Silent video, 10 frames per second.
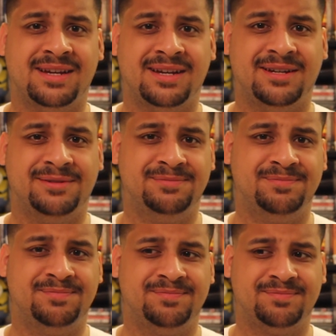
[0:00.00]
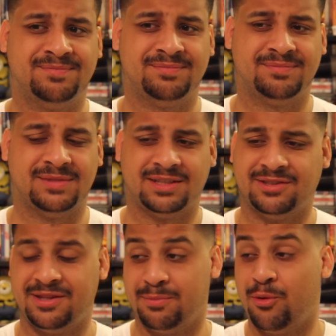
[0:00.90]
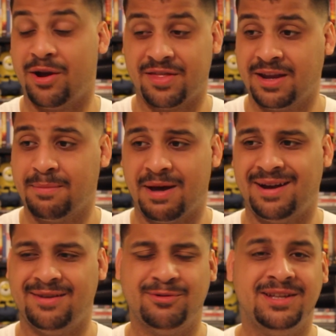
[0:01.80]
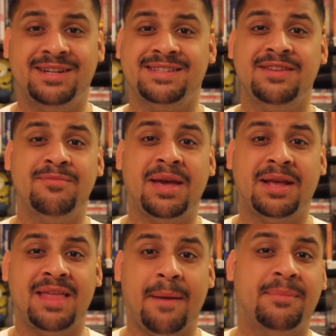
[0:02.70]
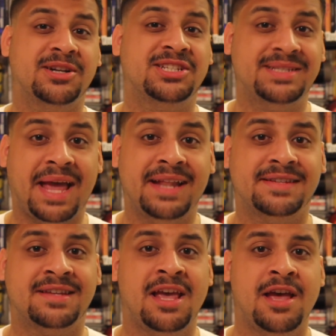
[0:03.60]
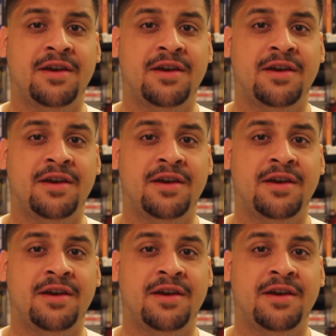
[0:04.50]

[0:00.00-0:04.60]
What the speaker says: actually the more I think about it, it really doesn't even make that much sense